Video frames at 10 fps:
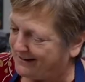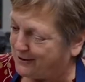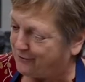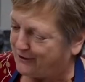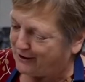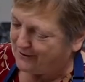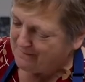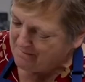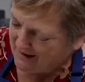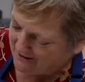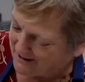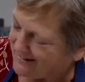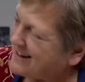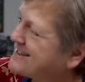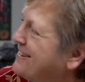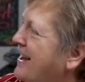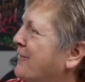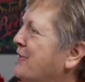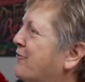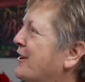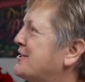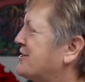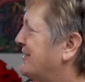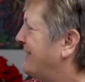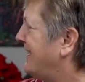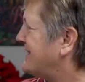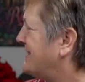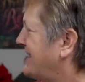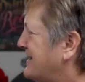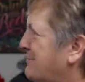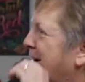yeah, go figure, right? That's a lot of inflation. That's that's